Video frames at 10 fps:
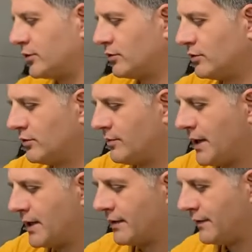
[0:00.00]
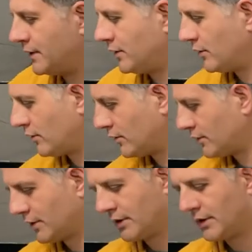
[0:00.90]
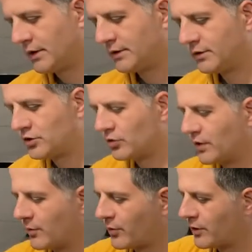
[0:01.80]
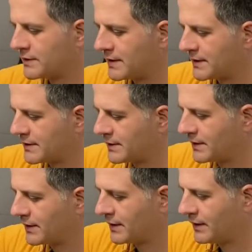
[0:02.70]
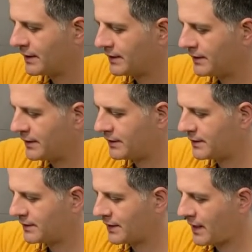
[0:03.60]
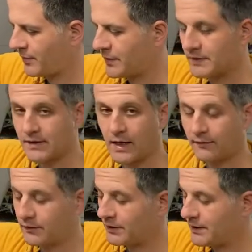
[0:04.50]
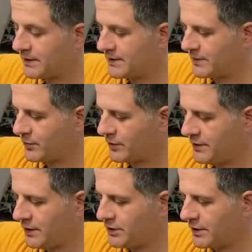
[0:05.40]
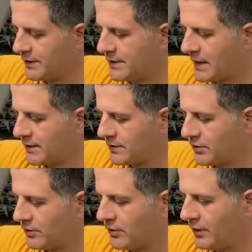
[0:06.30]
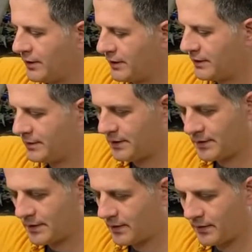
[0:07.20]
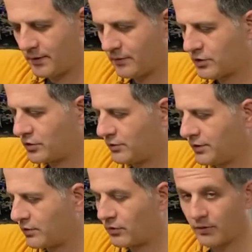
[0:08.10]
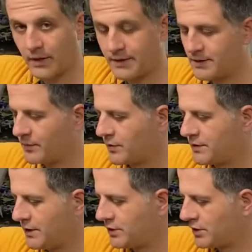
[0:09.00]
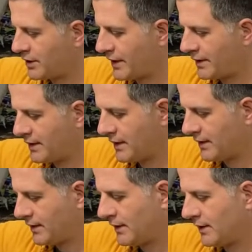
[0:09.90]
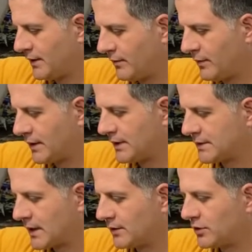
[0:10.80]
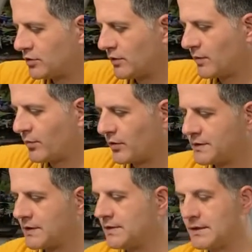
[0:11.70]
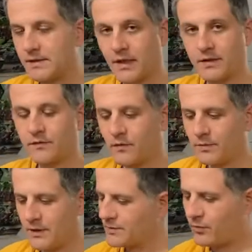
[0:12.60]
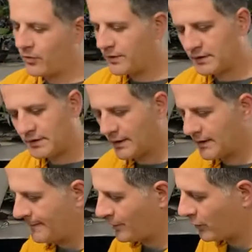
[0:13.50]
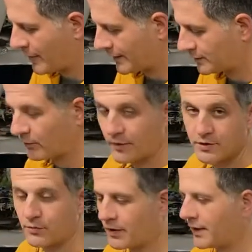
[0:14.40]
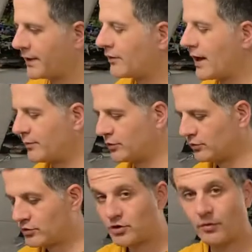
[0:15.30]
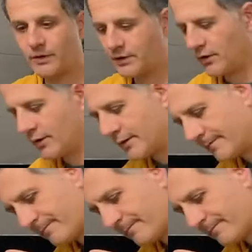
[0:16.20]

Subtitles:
to make a video on the truing process that happens after this procedure is done. So this I will show the whole lacing procedure, and then when I start the truing process, it starts from this point, no matter which wheel I grab to show it on.